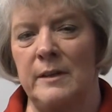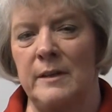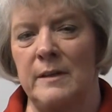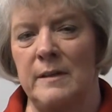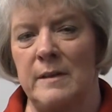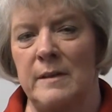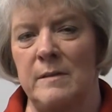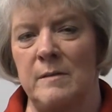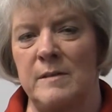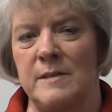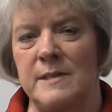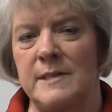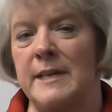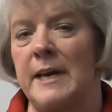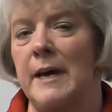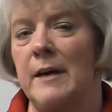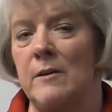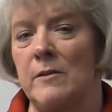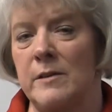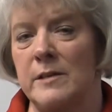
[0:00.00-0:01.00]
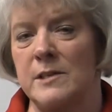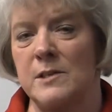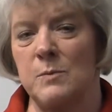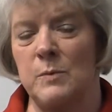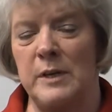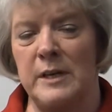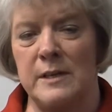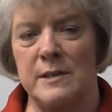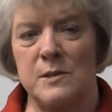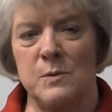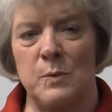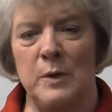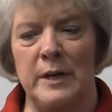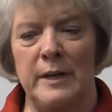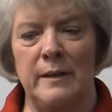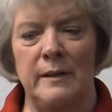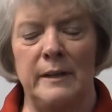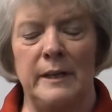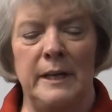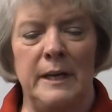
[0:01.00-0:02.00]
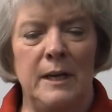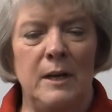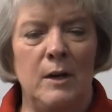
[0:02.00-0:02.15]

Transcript: in Seattle this week as well.